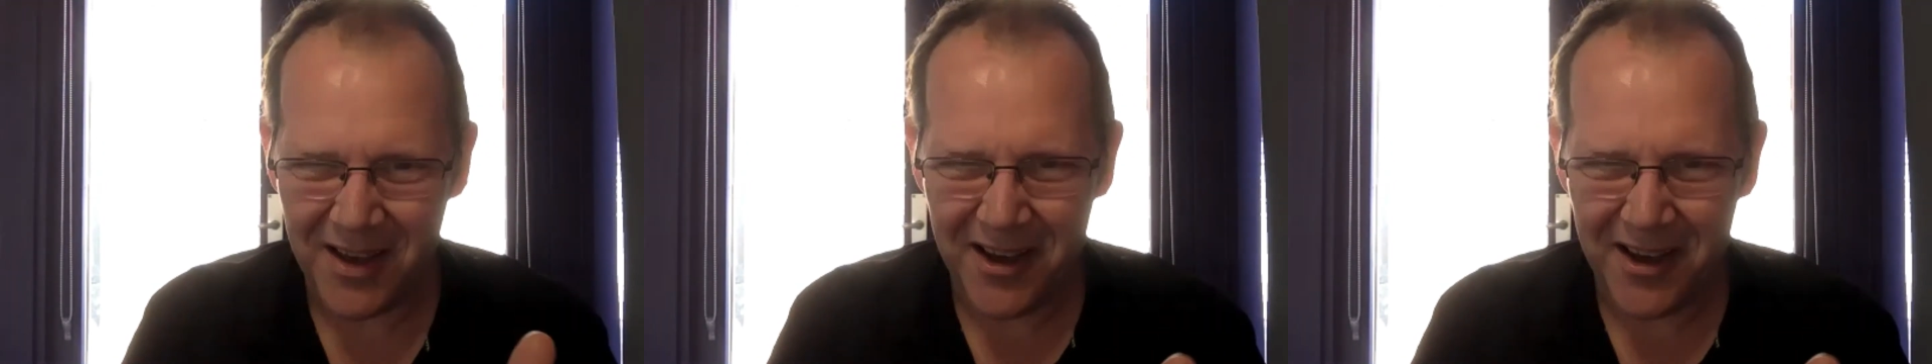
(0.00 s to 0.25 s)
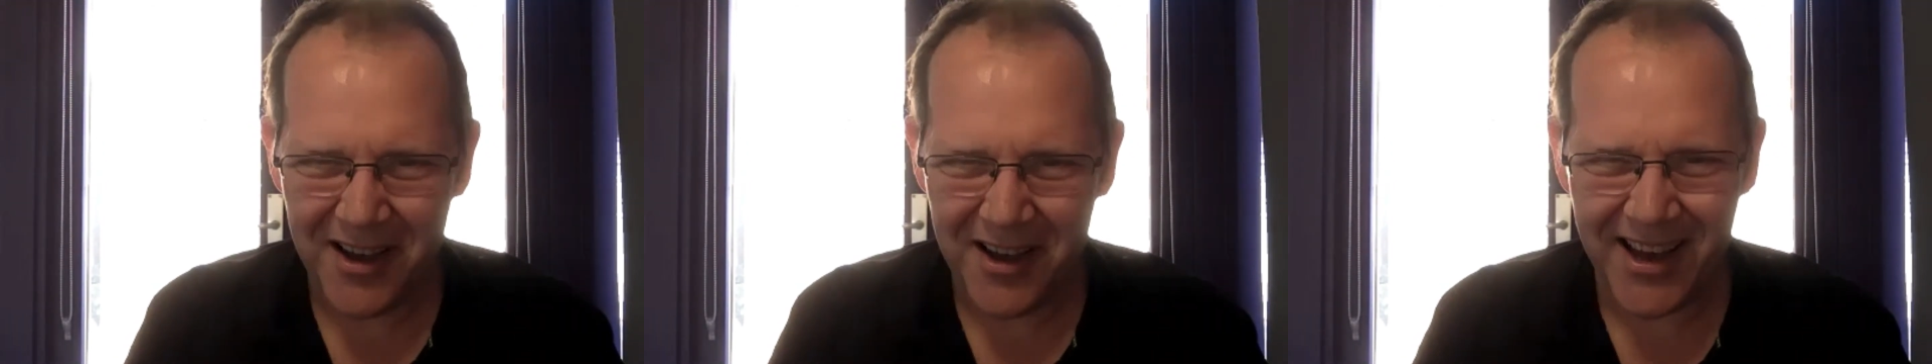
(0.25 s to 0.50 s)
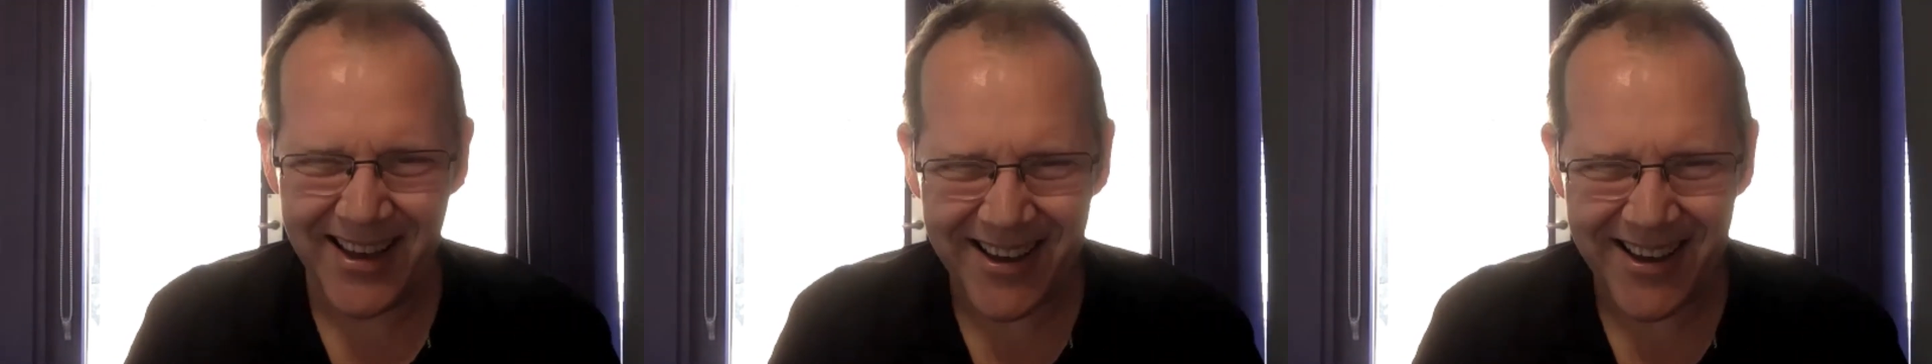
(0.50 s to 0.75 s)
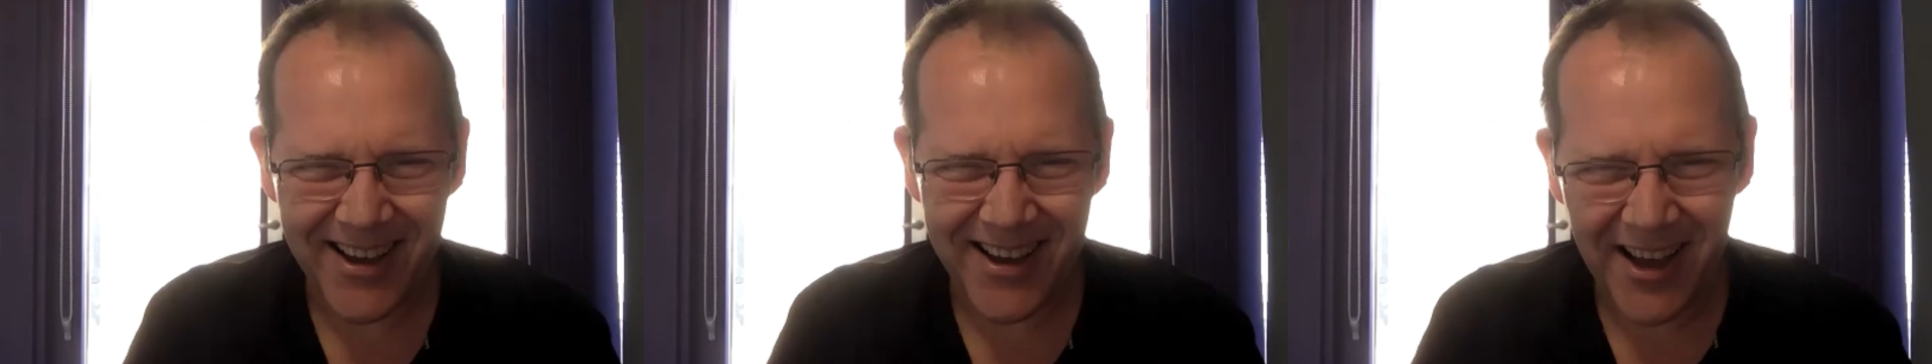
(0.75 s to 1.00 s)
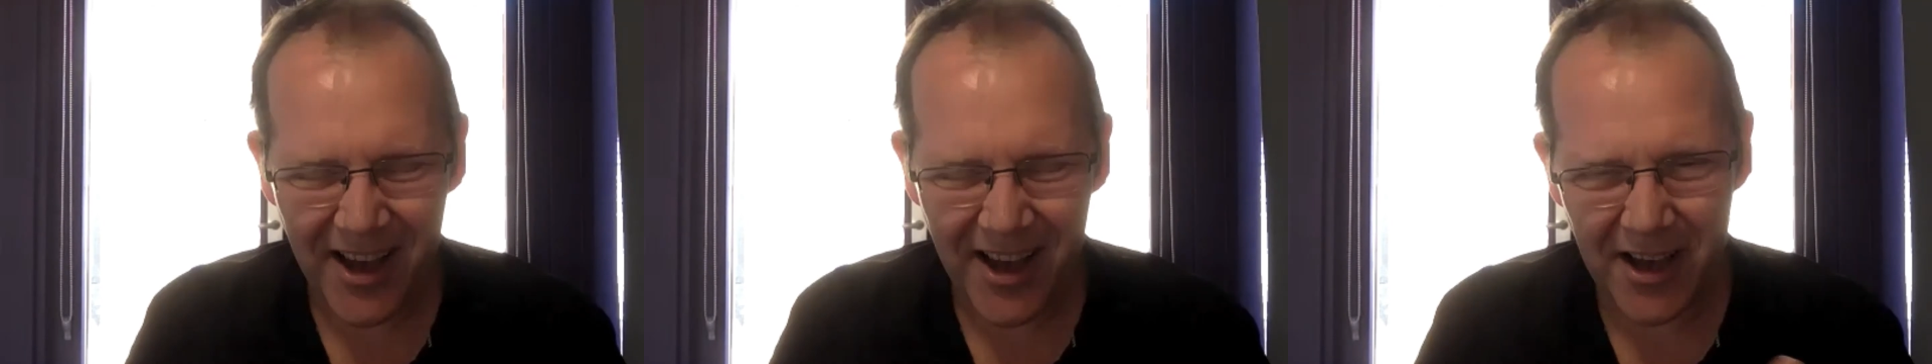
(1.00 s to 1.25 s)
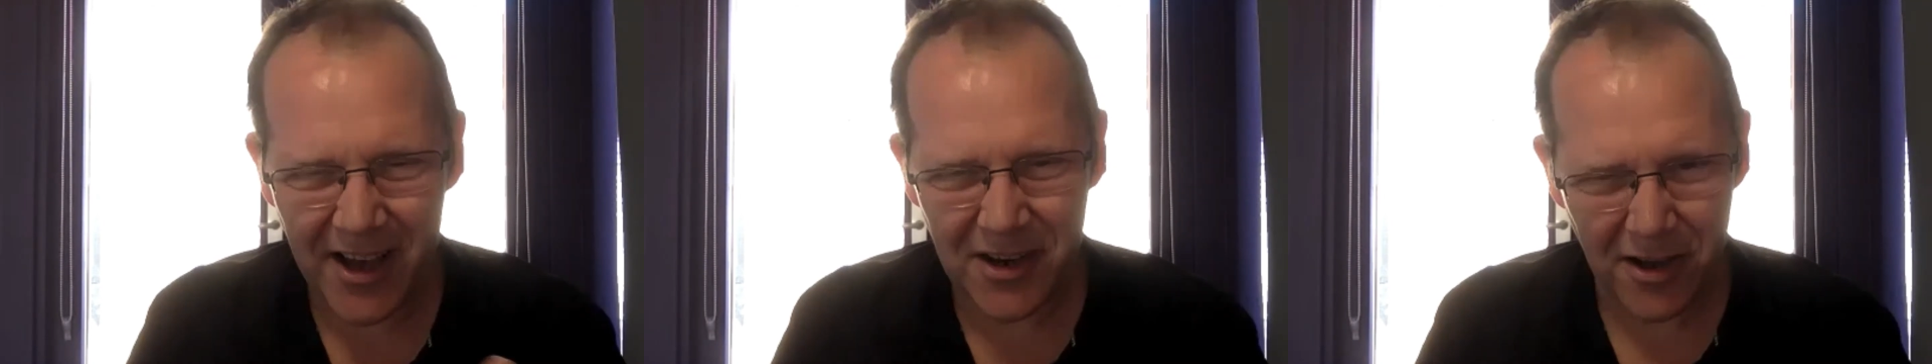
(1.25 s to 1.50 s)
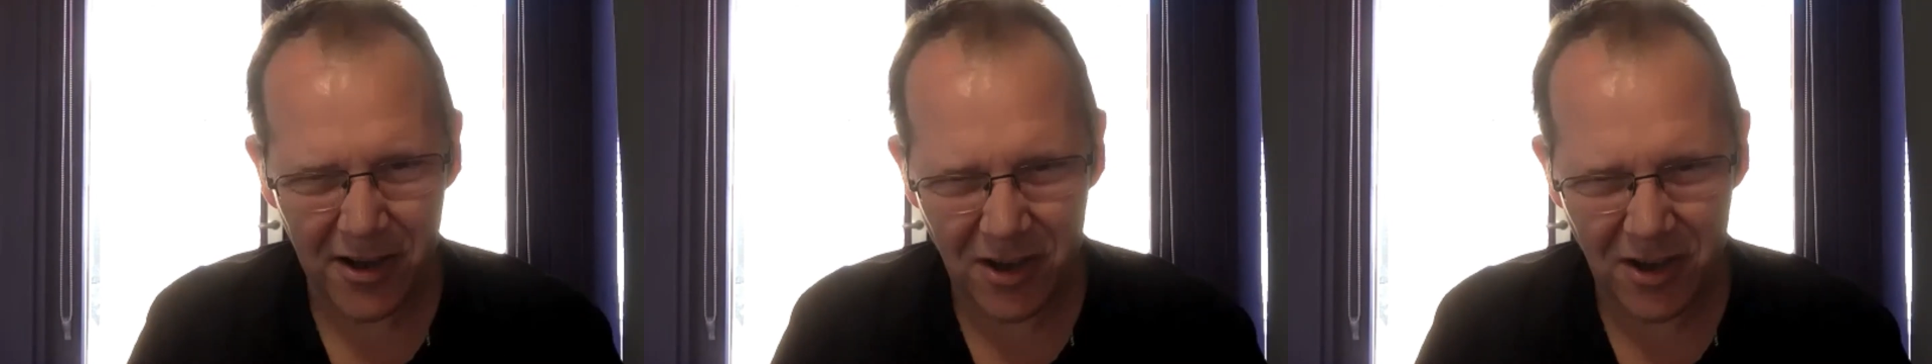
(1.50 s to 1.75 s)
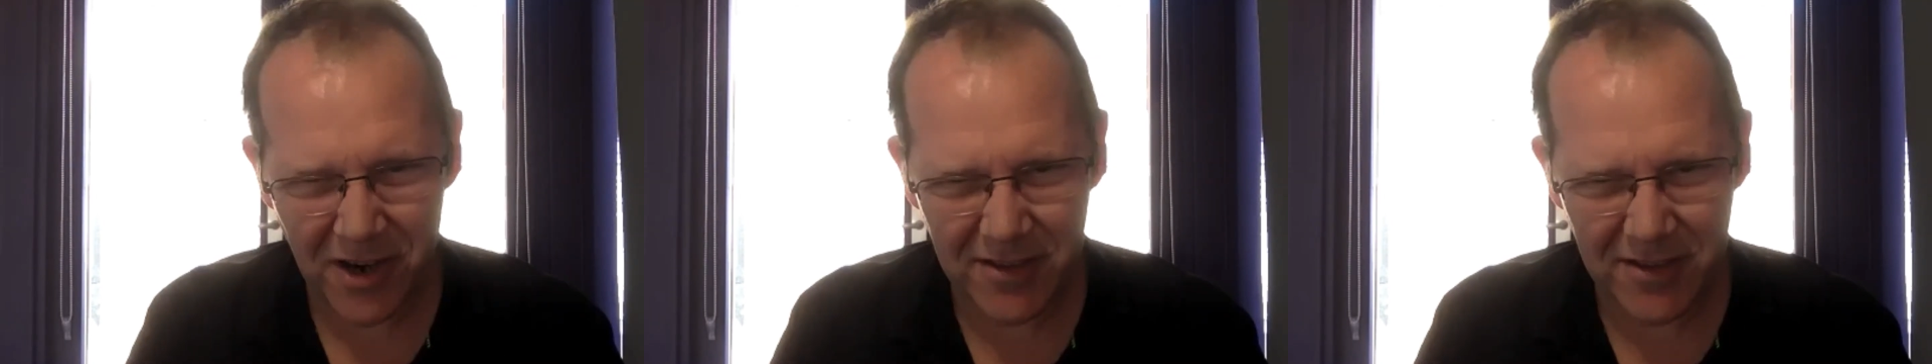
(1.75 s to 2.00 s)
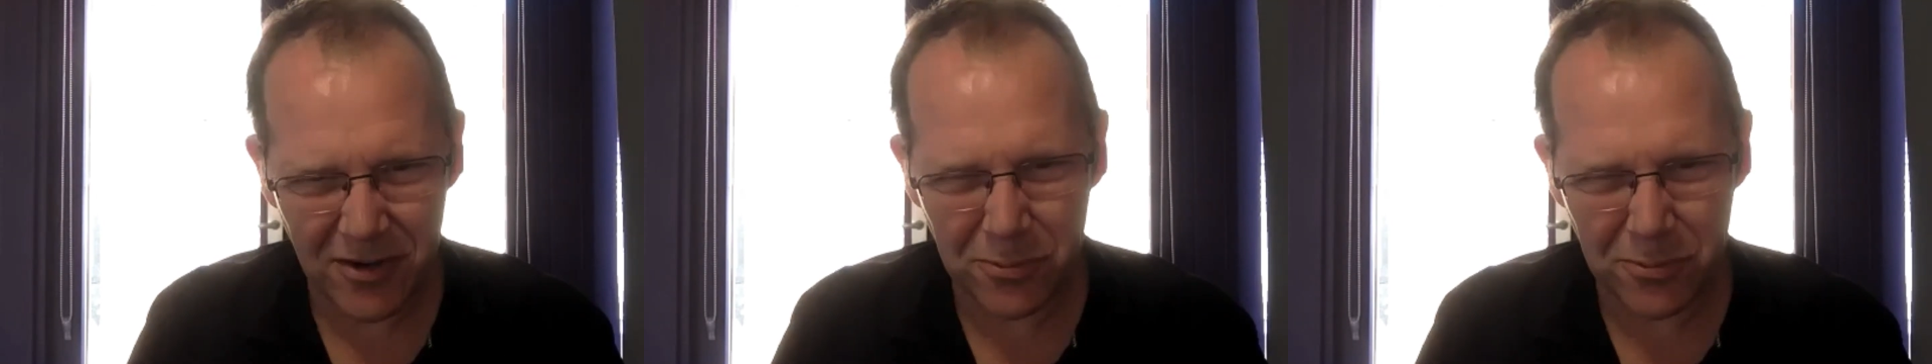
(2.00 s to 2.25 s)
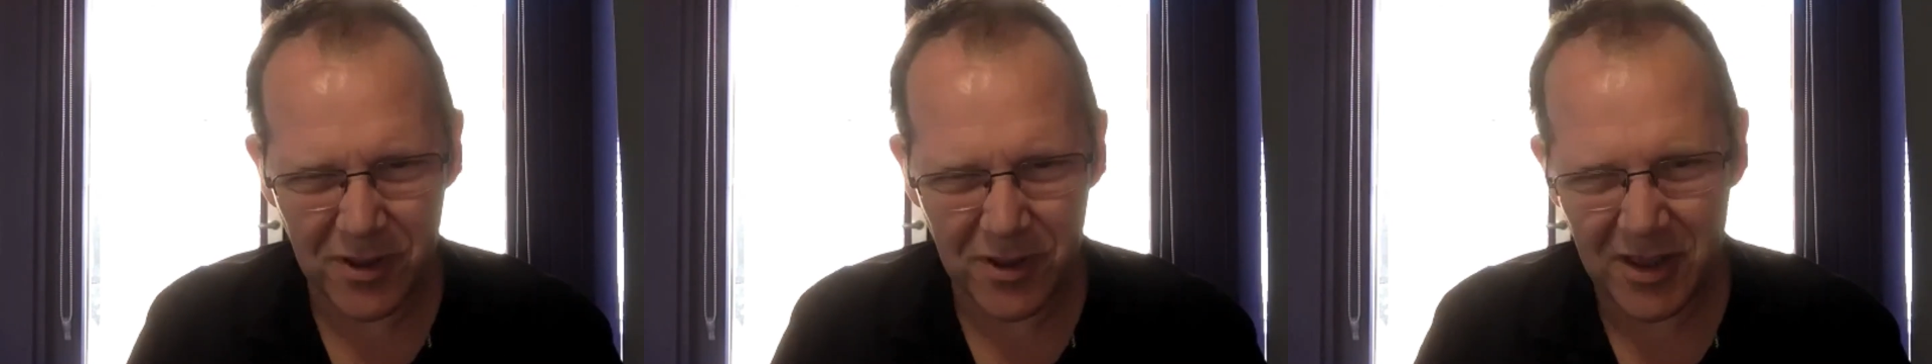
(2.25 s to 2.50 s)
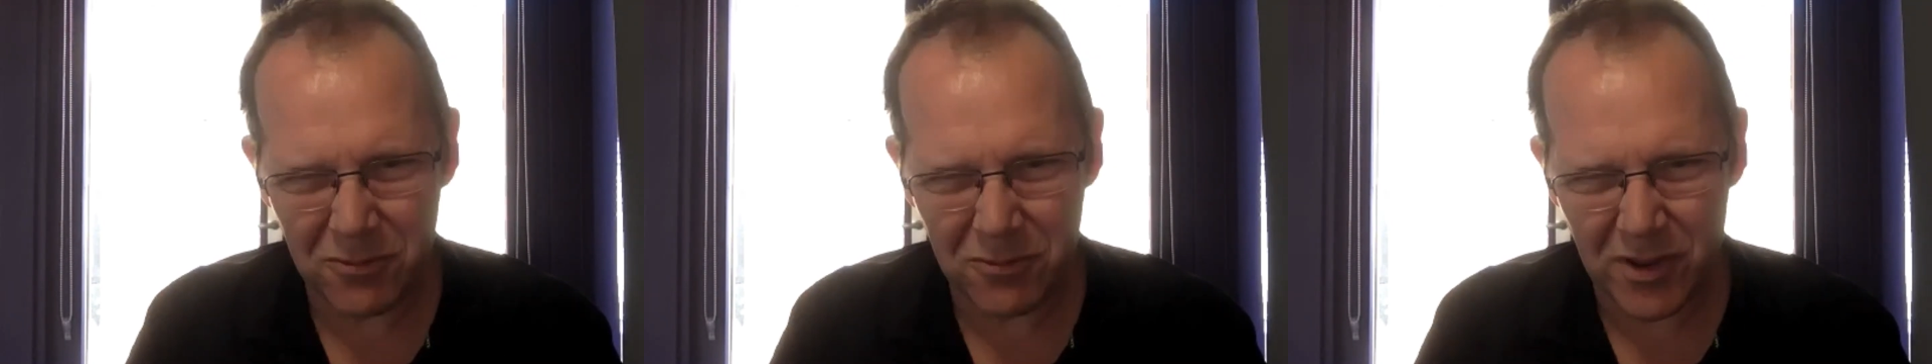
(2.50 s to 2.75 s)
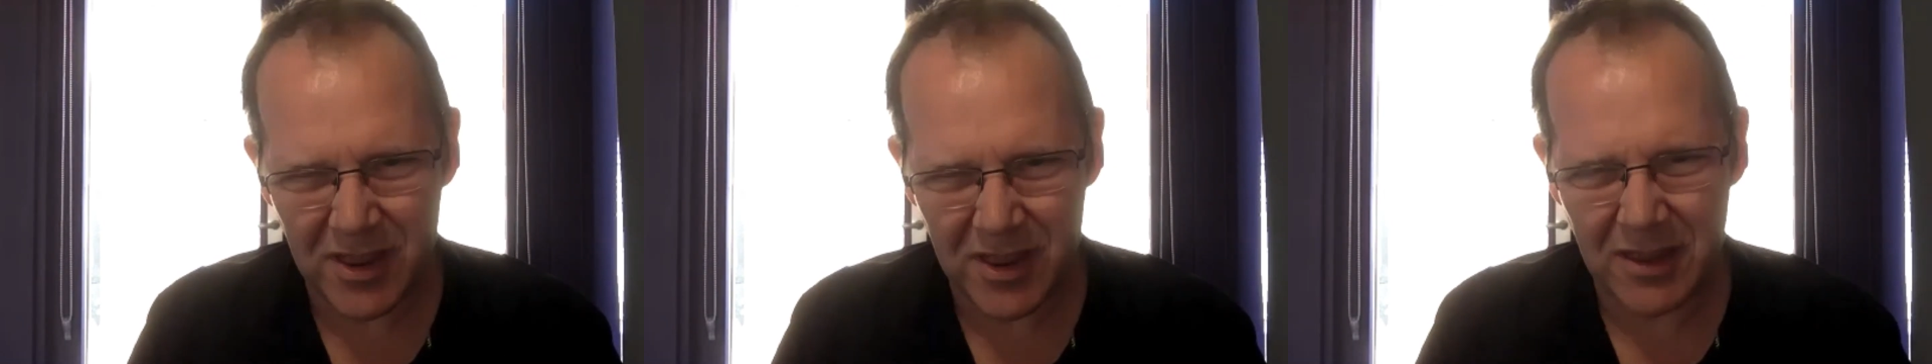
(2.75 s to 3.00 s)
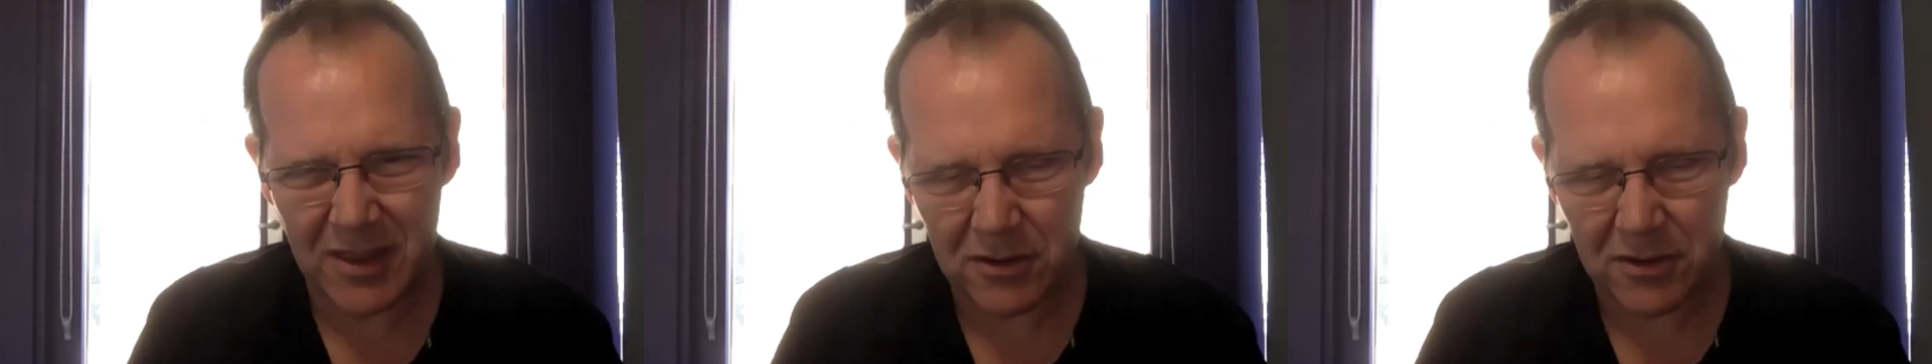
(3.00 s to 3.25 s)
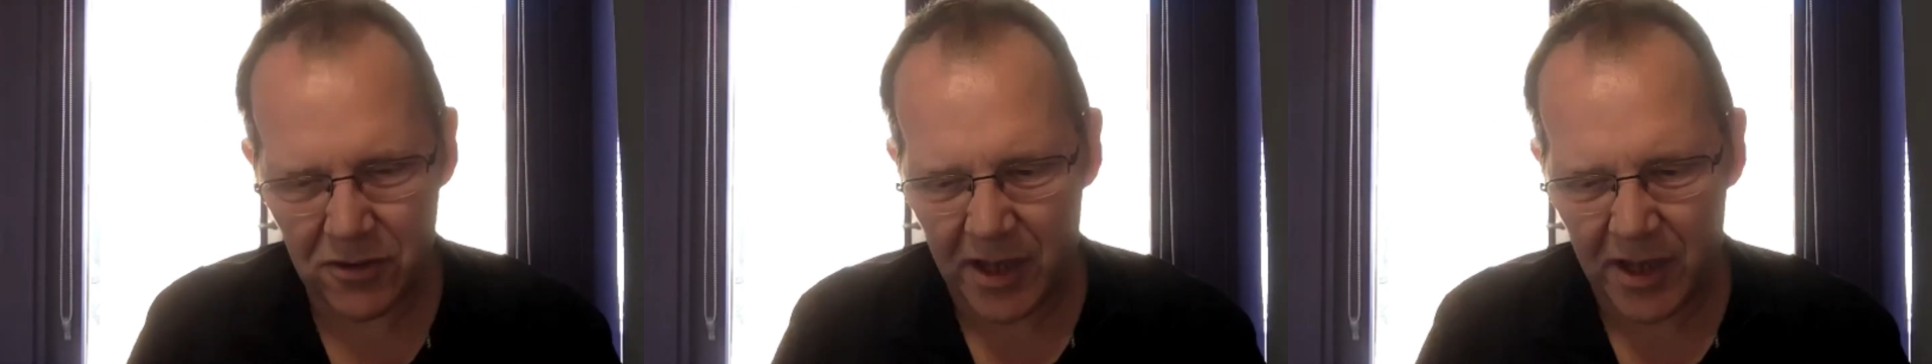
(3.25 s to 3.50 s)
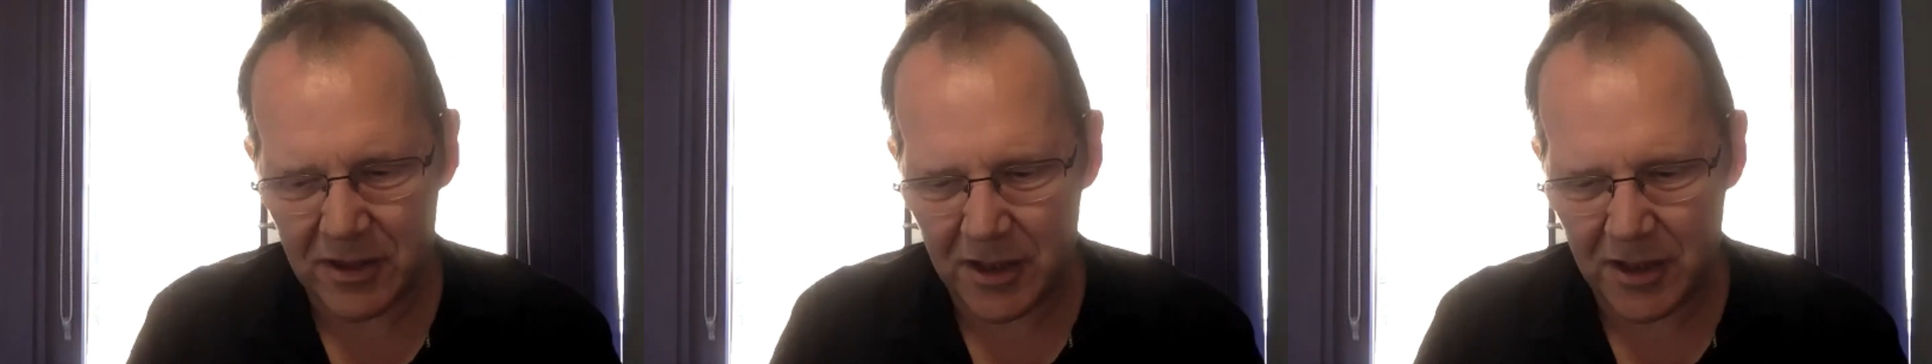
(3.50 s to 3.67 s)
and I ended up with because I